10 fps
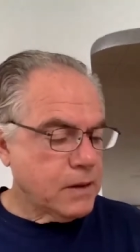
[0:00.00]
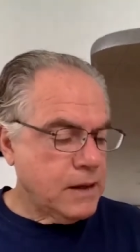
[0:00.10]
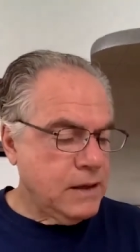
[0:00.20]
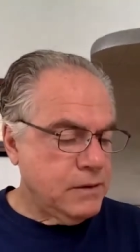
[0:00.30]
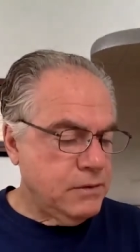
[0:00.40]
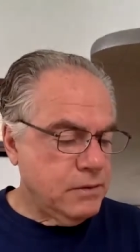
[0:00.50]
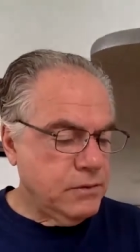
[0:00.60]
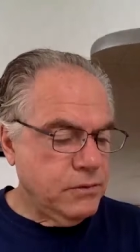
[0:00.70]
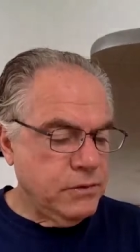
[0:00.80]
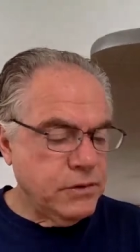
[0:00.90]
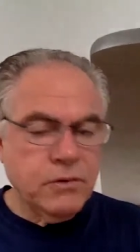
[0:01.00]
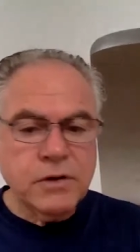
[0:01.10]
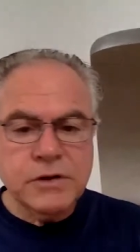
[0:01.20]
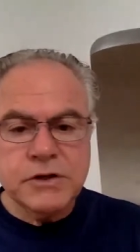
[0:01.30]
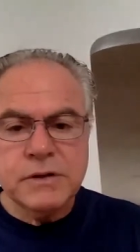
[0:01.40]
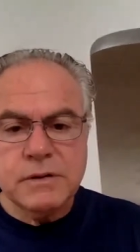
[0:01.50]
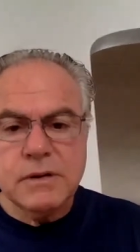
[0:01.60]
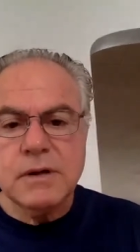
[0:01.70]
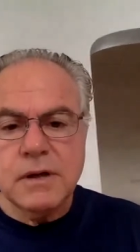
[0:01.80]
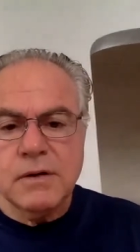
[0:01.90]
and the origin
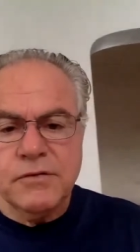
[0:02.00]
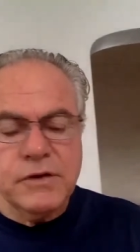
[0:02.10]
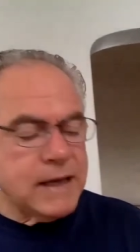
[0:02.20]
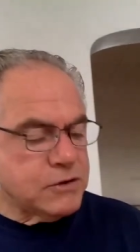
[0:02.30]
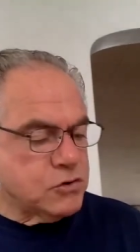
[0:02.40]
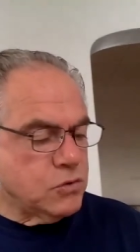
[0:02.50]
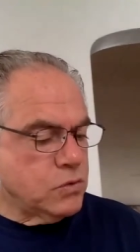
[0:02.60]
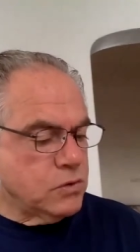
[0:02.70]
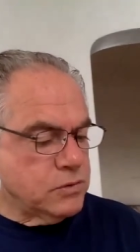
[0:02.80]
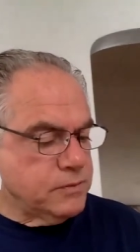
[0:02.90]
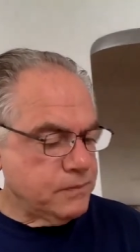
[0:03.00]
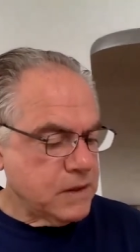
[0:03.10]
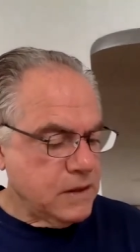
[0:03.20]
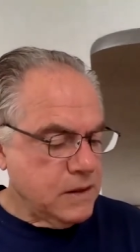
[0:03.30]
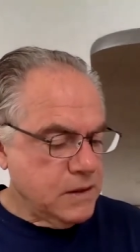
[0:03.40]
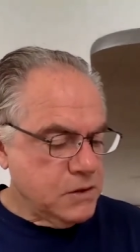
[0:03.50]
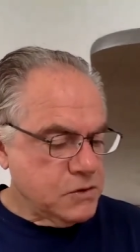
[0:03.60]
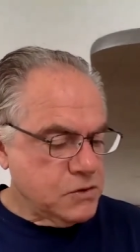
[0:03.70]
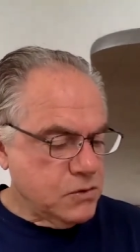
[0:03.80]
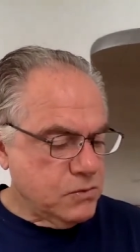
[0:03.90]
of the natural world.
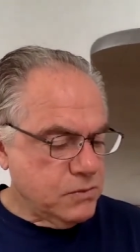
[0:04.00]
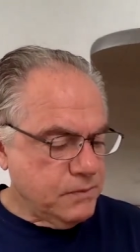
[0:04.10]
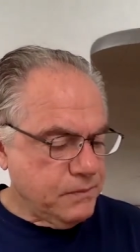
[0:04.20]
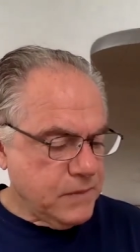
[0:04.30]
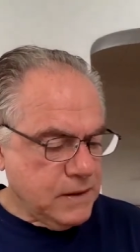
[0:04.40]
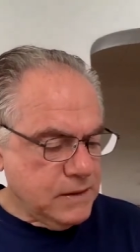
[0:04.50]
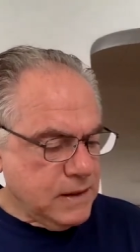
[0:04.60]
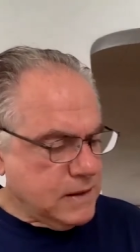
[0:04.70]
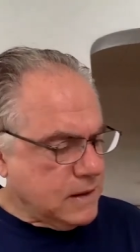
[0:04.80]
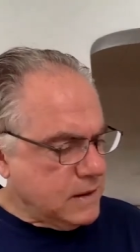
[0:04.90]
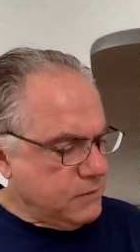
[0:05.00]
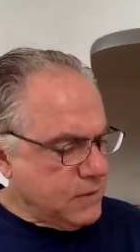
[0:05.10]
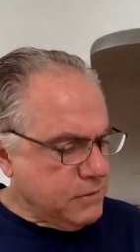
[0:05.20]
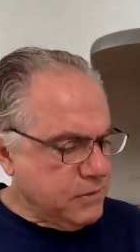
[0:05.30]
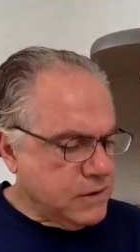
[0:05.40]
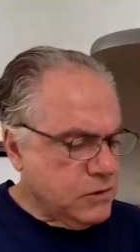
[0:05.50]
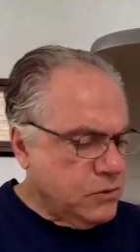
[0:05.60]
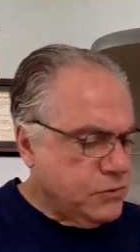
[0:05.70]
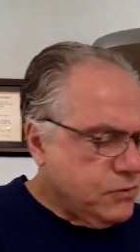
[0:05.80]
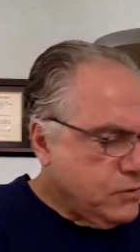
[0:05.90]
So rather than
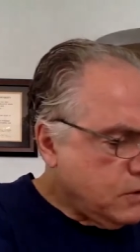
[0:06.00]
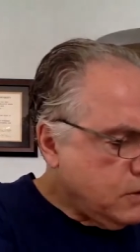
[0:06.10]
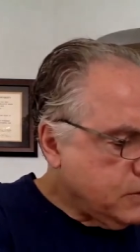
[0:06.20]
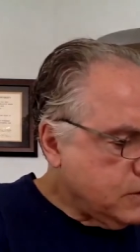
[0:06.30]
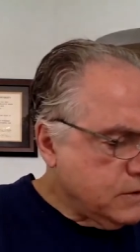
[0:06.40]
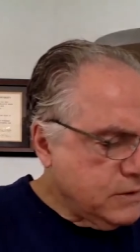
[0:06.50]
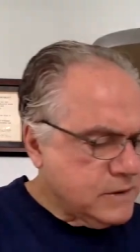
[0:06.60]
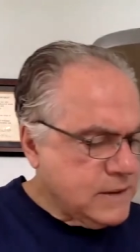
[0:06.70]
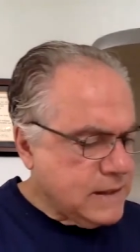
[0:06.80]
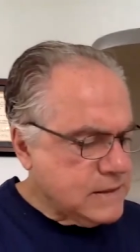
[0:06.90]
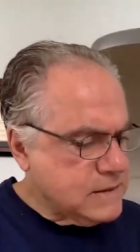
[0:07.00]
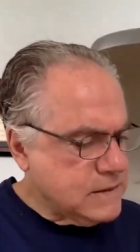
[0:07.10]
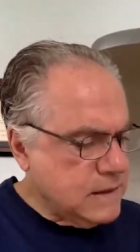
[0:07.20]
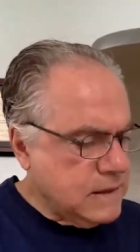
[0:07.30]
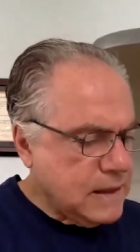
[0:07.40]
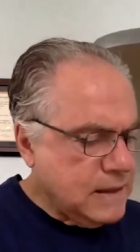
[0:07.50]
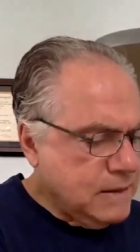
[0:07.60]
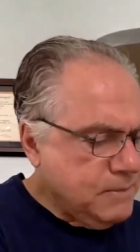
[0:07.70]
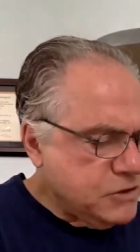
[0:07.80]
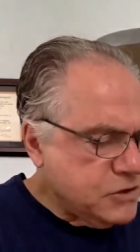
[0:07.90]
go through all the, the text, uh,
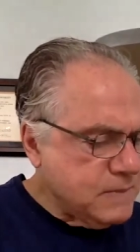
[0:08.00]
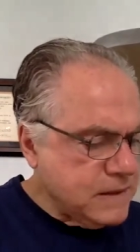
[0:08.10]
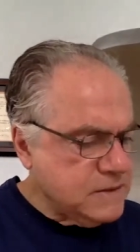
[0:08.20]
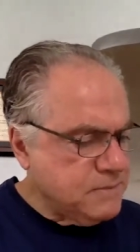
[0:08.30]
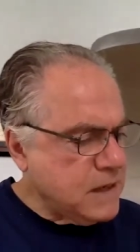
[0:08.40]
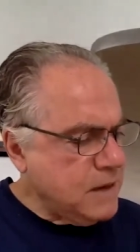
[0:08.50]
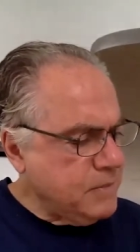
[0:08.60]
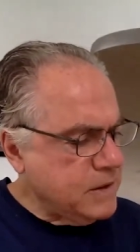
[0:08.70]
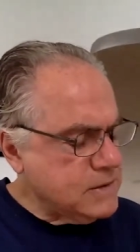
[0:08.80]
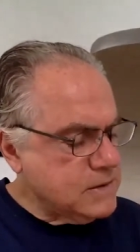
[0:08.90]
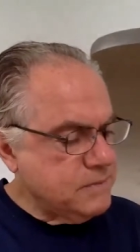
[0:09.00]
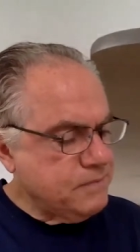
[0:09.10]
let me just make some comments